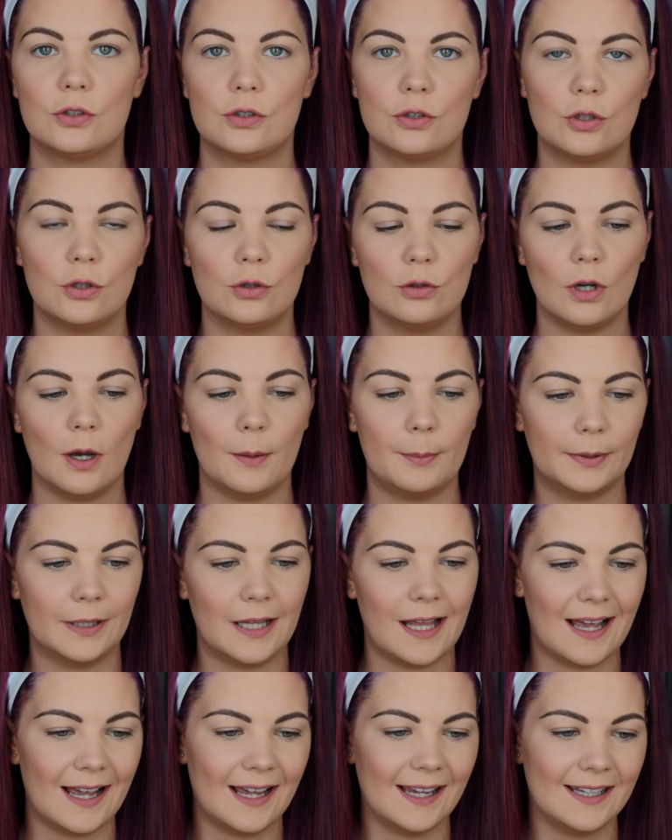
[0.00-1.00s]
To
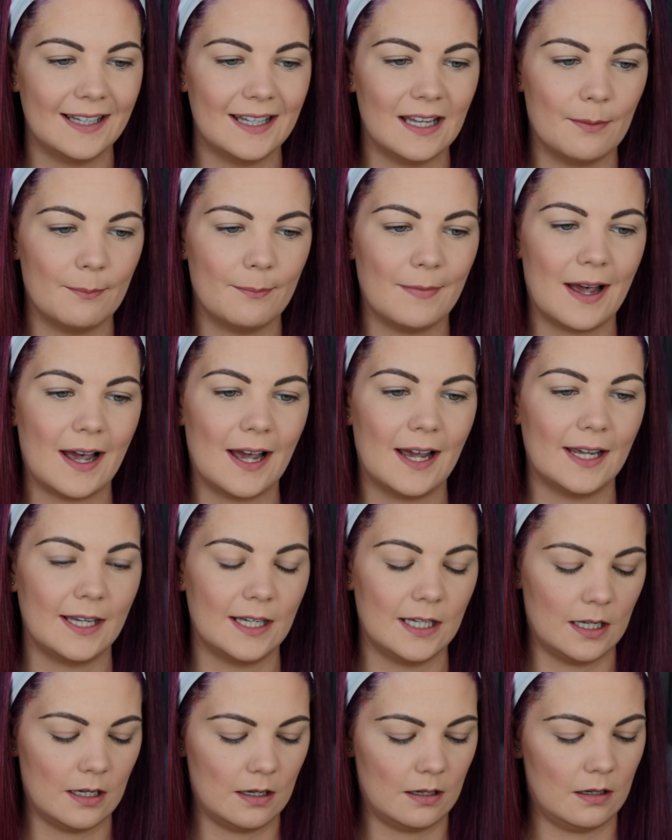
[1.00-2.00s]
apply
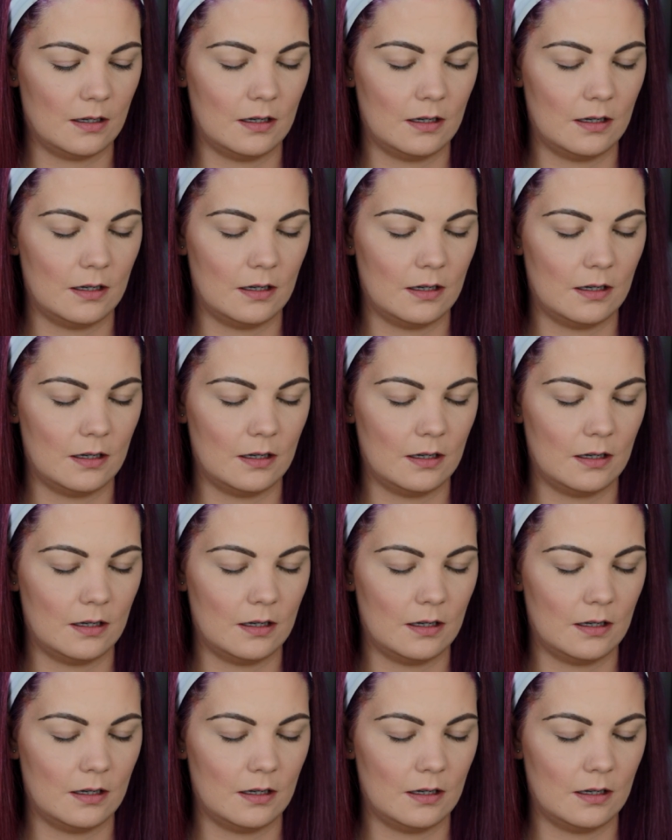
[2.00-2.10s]
my